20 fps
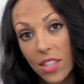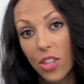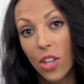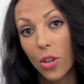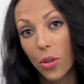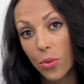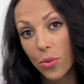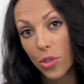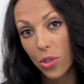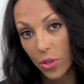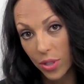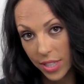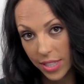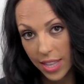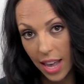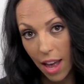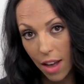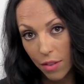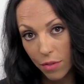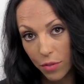those
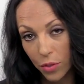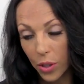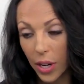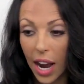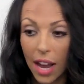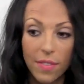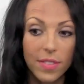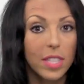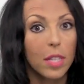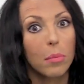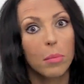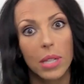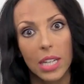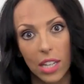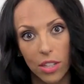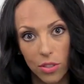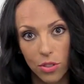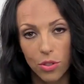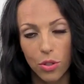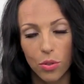yourself or have somebody
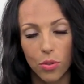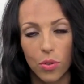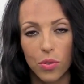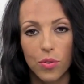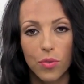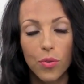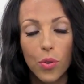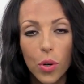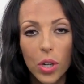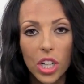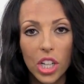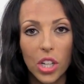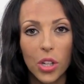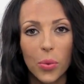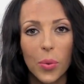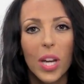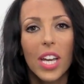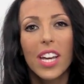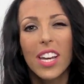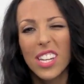else do those for
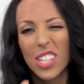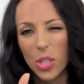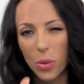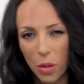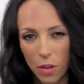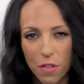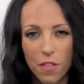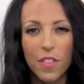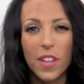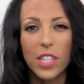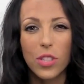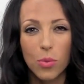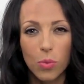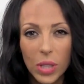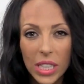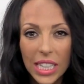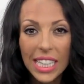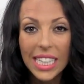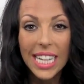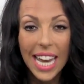you so it fits
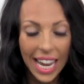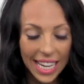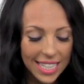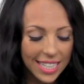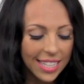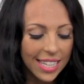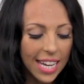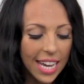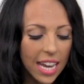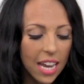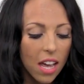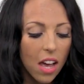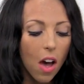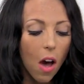really nicely